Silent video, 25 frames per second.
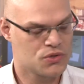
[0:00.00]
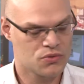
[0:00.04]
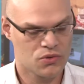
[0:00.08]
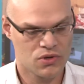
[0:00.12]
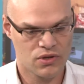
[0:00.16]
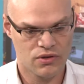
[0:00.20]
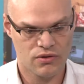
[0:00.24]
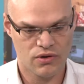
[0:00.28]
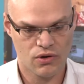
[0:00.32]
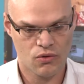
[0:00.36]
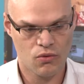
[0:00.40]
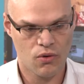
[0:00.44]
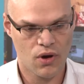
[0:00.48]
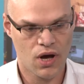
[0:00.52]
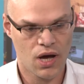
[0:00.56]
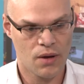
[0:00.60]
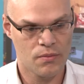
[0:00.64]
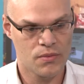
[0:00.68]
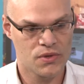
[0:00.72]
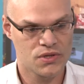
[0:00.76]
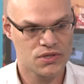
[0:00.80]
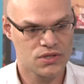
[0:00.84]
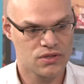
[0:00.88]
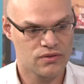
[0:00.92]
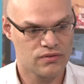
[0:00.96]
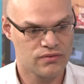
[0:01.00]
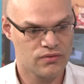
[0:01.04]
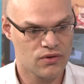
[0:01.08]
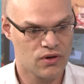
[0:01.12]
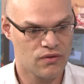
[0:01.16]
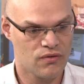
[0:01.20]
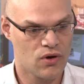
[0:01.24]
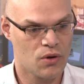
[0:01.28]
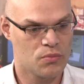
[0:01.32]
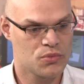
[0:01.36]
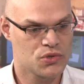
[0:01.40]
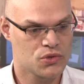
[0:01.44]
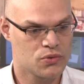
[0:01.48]
One of the requirements of
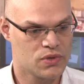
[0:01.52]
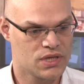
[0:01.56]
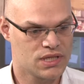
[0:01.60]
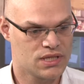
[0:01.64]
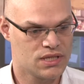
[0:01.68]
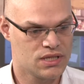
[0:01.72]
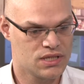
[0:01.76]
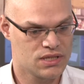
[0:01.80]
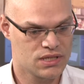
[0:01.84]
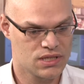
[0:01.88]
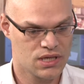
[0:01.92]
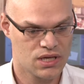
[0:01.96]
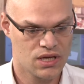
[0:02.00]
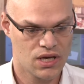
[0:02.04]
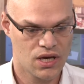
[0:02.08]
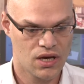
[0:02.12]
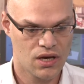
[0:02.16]
OpSuite is